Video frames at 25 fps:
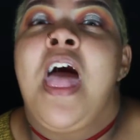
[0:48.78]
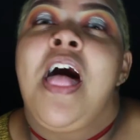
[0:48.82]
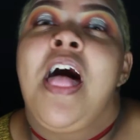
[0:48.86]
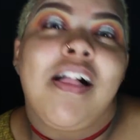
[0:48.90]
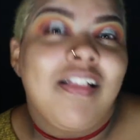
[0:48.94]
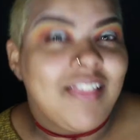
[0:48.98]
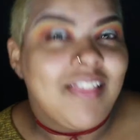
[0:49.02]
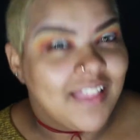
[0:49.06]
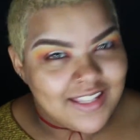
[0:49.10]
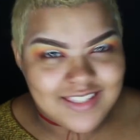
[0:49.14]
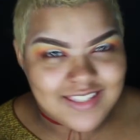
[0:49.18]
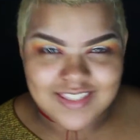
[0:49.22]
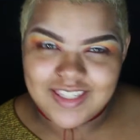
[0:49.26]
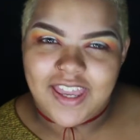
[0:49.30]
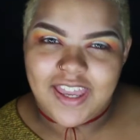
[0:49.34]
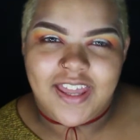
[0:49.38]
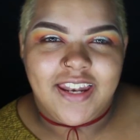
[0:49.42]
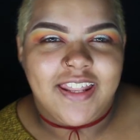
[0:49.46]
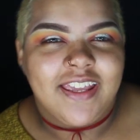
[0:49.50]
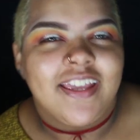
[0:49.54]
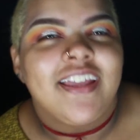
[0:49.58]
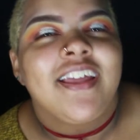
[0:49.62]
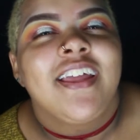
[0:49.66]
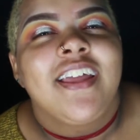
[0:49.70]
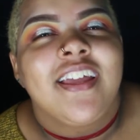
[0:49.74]
well, let's get
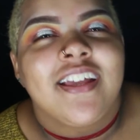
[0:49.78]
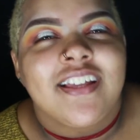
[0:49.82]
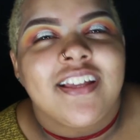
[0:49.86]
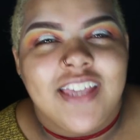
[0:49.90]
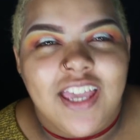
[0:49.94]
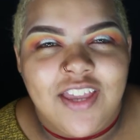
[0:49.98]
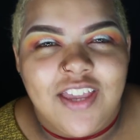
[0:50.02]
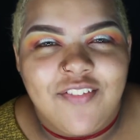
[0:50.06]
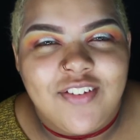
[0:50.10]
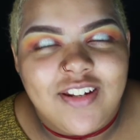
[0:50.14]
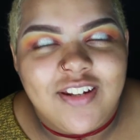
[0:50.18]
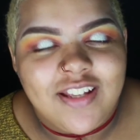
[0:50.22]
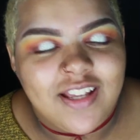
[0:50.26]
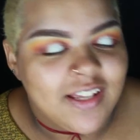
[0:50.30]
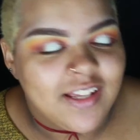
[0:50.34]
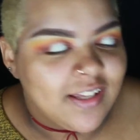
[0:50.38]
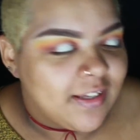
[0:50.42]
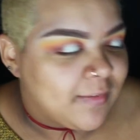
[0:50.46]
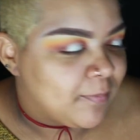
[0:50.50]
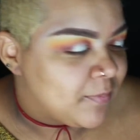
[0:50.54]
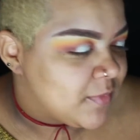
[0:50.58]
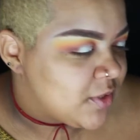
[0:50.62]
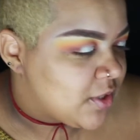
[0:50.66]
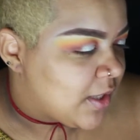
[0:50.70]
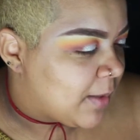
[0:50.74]
it. Gave it
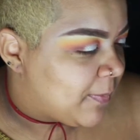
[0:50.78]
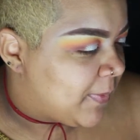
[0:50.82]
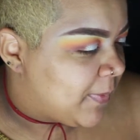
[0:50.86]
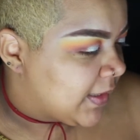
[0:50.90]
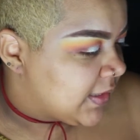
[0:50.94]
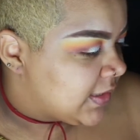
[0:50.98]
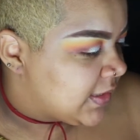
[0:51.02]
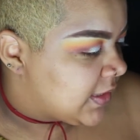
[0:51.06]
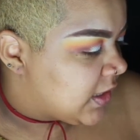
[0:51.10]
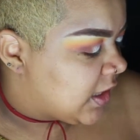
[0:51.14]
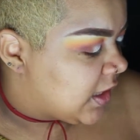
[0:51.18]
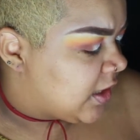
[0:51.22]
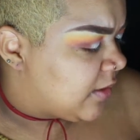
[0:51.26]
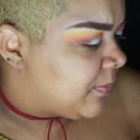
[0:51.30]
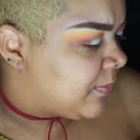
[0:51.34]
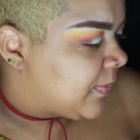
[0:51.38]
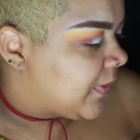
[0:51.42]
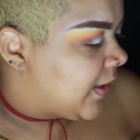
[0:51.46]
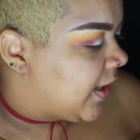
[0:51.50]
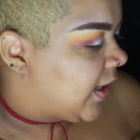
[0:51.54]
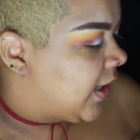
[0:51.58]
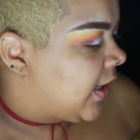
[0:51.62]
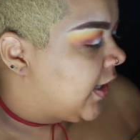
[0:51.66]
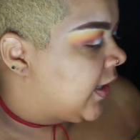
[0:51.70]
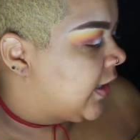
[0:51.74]
so I picked it up.
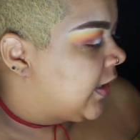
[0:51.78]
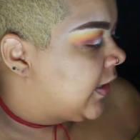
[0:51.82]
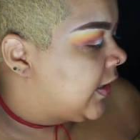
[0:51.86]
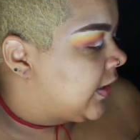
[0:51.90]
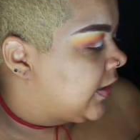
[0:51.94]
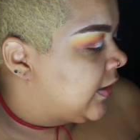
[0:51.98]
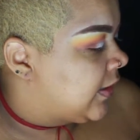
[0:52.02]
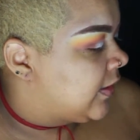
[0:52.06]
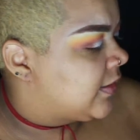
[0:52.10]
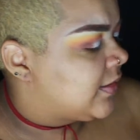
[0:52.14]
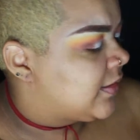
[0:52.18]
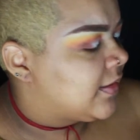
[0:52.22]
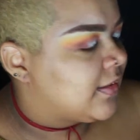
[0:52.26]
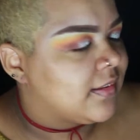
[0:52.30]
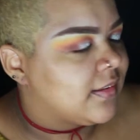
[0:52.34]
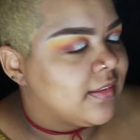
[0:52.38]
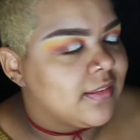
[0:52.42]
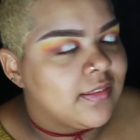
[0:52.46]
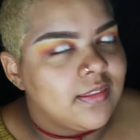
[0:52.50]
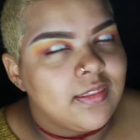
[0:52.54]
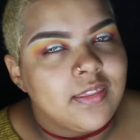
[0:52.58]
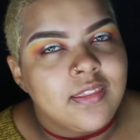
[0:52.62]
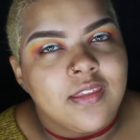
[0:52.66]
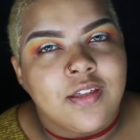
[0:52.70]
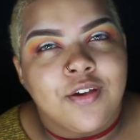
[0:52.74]

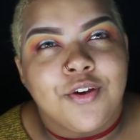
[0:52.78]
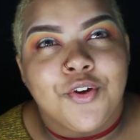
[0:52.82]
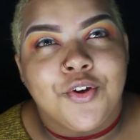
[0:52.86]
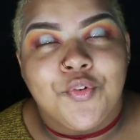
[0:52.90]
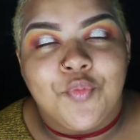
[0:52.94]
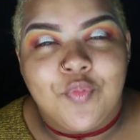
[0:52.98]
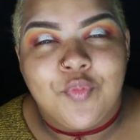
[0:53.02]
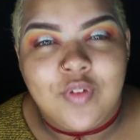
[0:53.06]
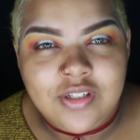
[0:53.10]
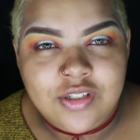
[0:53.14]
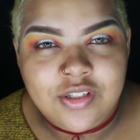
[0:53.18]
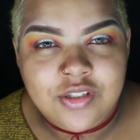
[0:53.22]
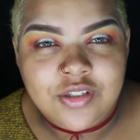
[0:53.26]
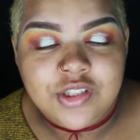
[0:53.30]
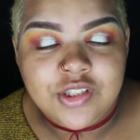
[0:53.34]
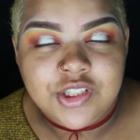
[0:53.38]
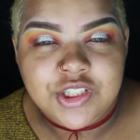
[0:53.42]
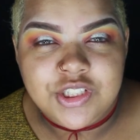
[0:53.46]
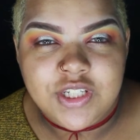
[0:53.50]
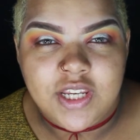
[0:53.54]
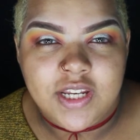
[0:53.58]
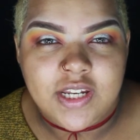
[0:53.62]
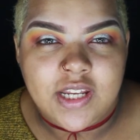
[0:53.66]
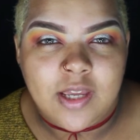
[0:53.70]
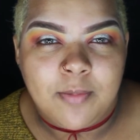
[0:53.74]
The original
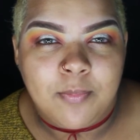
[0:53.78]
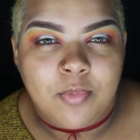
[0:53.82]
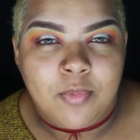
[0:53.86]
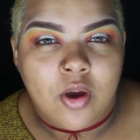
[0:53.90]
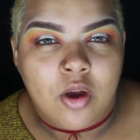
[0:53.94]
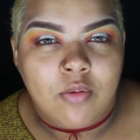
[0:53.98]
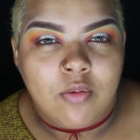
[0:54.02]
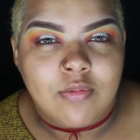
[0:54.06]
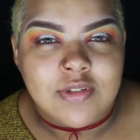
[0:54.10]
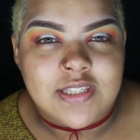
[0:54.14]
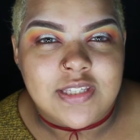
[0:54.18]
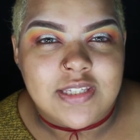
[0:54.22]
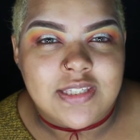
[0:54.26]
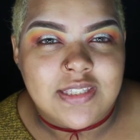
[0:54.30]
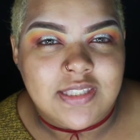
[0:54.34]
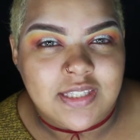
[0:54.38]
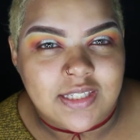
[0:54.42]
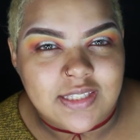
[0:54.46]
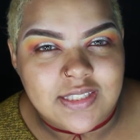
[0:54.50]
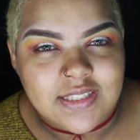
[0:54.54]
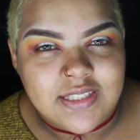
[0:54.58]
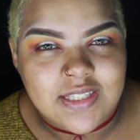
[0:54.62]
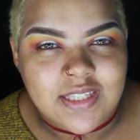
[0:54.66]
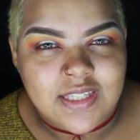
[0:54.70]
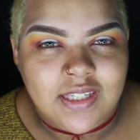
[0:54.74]
shade I bought was a
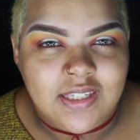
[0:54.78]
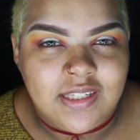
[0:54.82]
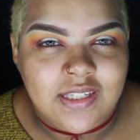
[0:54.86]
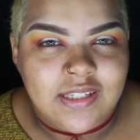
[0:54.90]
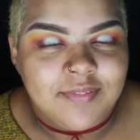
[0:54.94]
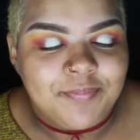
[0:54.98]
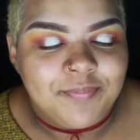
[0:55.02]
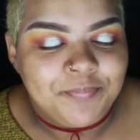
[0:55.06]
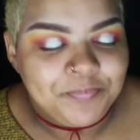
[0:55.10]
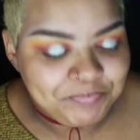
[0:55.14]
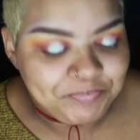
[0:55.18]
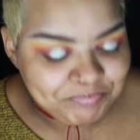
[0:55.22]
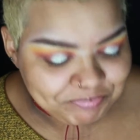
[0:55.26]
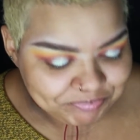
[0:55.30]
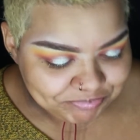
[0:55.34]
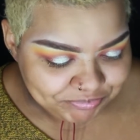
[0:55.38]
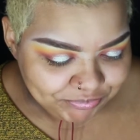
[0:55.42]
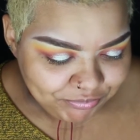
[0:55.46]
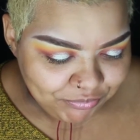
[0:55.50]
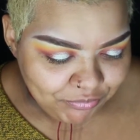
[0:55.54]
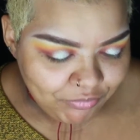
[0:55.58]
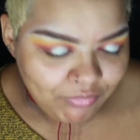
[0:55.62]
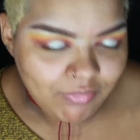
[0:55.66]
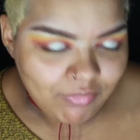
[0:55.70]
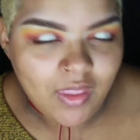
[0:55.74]
16.
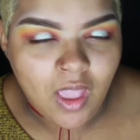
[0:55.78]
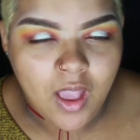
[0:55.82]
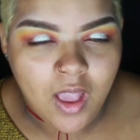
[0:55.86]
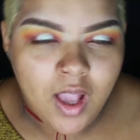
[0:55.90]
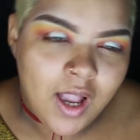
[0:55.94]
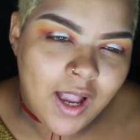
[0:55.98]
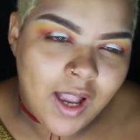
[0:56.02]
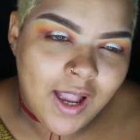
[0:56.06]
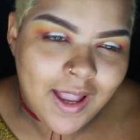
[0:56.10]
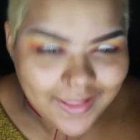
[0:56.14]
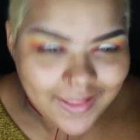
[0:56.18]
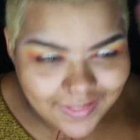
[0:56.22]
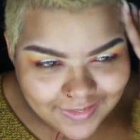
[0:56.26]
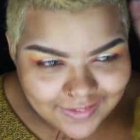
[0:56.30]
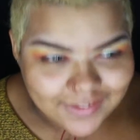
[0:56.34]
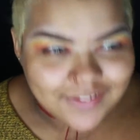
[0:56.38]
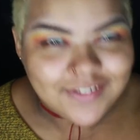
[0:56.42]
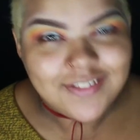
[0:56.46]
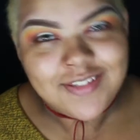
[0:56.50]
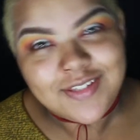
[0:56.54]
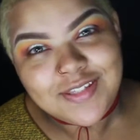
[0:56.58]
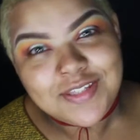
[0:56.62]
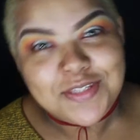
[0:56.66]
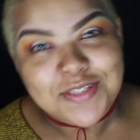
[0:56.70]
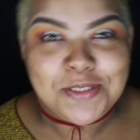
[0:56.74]
A
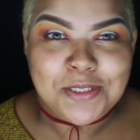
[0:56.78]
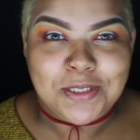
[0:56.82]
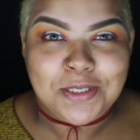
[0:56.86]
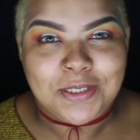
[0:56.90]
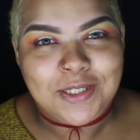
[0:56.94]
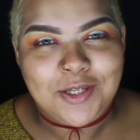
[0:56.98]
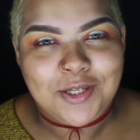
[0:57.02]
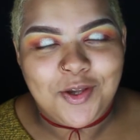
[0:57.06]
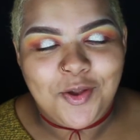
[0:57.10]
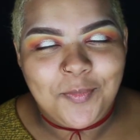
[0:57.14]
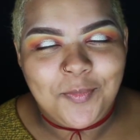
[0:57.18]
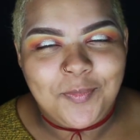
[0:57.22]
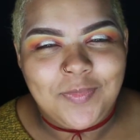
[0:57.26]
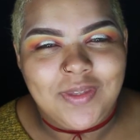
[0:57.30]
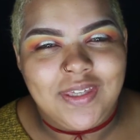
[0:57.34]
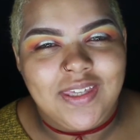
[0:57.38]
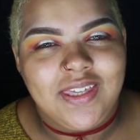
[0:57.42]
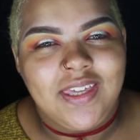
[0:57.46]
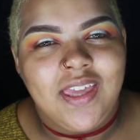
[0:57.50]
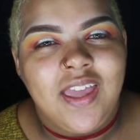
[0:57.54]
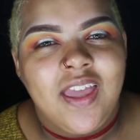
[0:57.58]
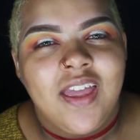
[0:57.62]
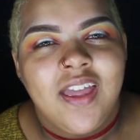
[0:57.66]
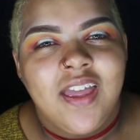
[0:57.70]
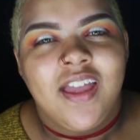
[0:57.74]
little silly on
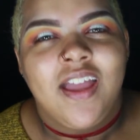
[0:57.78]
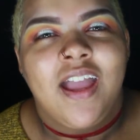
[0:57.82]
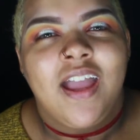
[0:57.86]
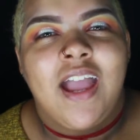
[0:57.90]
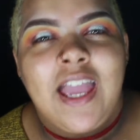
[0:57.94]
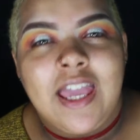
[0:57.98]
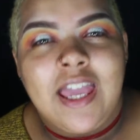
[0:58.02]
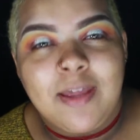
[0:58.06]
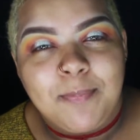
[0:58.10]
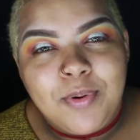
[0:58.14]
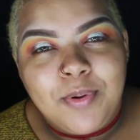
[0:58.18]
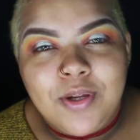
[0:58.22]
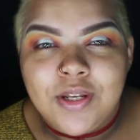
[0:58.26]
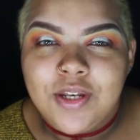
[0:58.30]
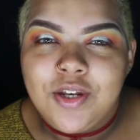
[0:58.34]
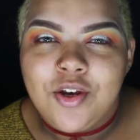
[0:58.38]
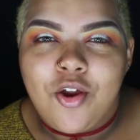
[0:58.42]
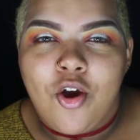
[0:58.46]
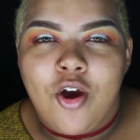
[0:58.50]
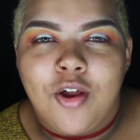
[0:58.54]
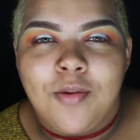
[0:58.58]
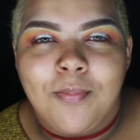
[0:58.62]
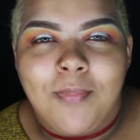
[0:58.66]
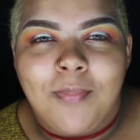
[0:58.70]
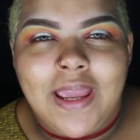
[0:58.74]
me. I had put it
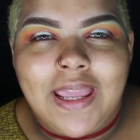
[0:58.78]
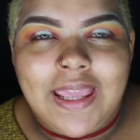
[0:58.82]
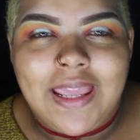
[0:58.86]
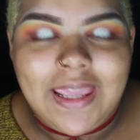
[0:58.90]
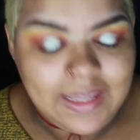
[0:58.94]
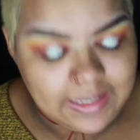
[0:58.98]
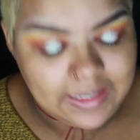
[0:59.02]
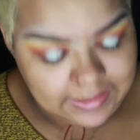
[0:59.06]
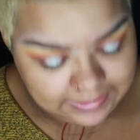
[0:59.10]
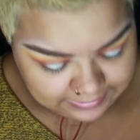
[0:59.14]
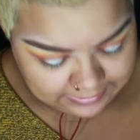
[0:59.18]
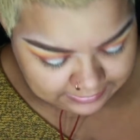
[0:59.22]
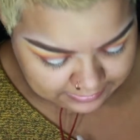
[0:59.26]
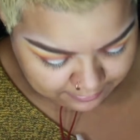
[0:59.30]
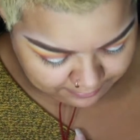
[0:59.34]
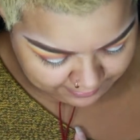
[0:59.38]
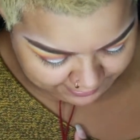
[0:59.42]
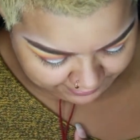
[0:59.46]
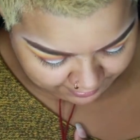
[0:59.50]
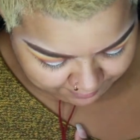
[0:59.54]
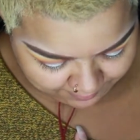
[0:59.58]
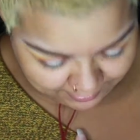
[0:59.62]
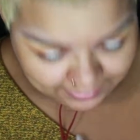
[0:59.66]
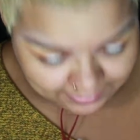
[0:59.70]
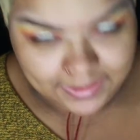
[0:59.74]
on my hand, the
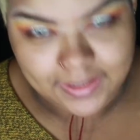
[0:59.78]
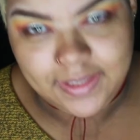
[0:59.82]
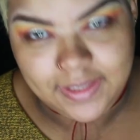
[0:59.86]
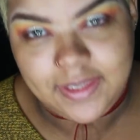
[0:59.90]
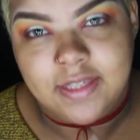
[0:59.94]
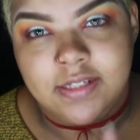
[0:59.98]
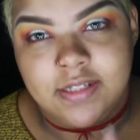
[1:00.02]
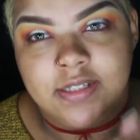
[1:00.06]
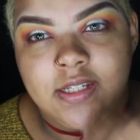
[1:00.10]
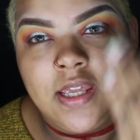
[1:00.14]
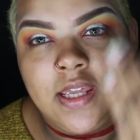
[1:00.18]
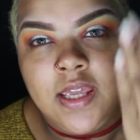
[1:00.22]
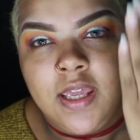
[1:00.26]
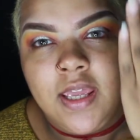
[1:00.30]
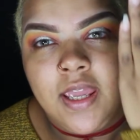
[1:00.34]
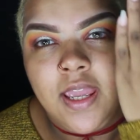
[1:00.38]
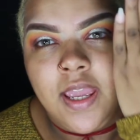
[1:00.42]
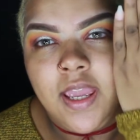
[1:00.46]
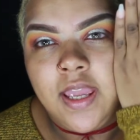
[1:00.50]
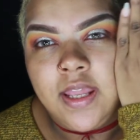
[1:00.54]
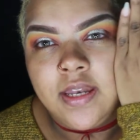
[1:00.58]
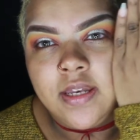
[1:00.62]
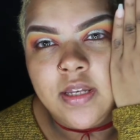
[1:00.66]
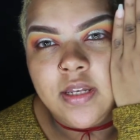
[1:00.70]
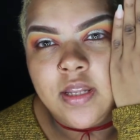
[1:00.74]
back of my hand,
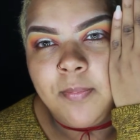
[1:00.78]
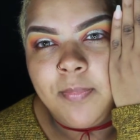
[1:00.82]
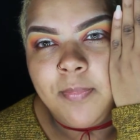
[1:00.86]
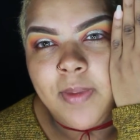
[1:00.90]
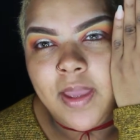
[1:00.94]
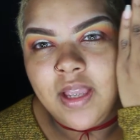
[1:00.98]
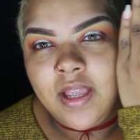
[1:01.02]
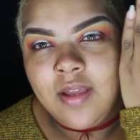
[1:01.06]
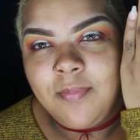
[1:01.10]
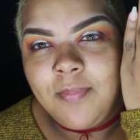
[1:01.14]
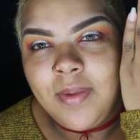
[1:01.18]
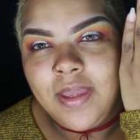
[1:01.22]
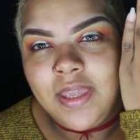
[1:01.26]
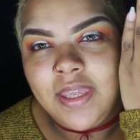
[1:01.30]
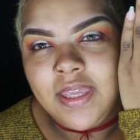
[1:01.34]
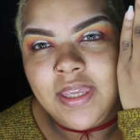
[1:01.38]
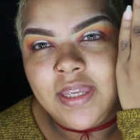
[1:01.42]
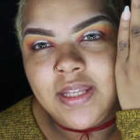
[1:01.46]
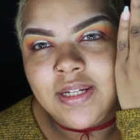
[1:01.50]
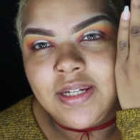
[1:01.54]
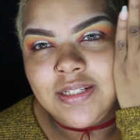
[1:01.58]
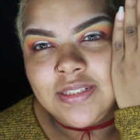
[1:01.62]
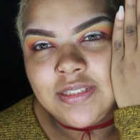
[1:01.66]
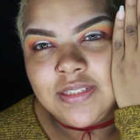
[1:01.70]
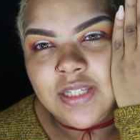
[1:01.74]
and the back of my
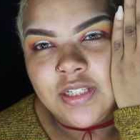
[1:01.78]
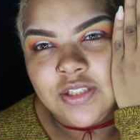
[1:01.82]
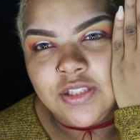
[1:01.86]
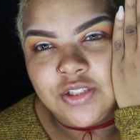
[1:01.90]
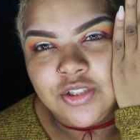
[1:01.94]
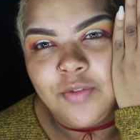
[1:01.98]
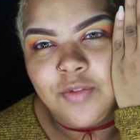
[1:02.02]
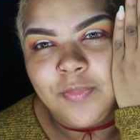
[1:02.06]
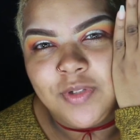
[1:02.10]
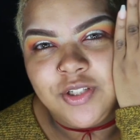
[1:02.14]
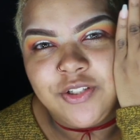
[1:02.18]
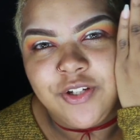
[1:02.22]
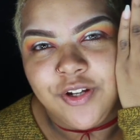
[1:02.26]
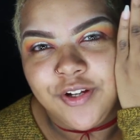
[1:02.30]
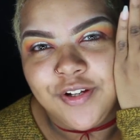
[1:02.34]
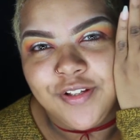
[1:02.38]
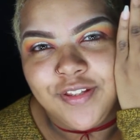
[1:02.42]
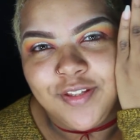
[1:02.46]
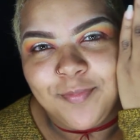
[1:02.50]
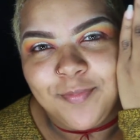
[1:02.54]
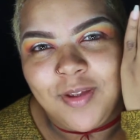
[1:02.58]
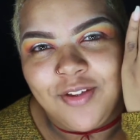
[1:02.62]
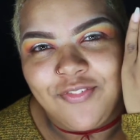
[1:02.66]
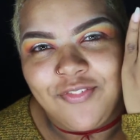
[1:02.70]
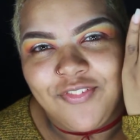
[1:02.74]
hand is like so much darker
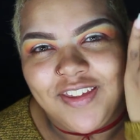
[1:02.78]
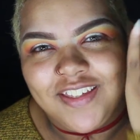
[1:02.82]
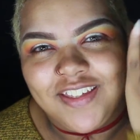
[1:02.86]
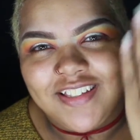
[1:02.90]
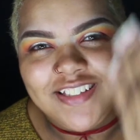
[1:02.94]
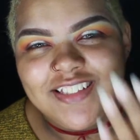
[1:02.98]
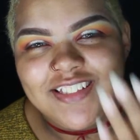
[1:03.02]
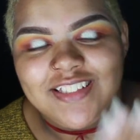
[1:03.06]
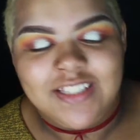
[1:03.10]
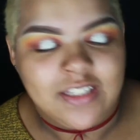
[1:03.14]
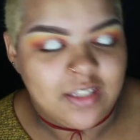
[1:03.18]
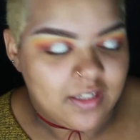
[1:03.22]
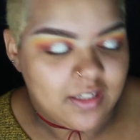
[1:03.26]
than my face.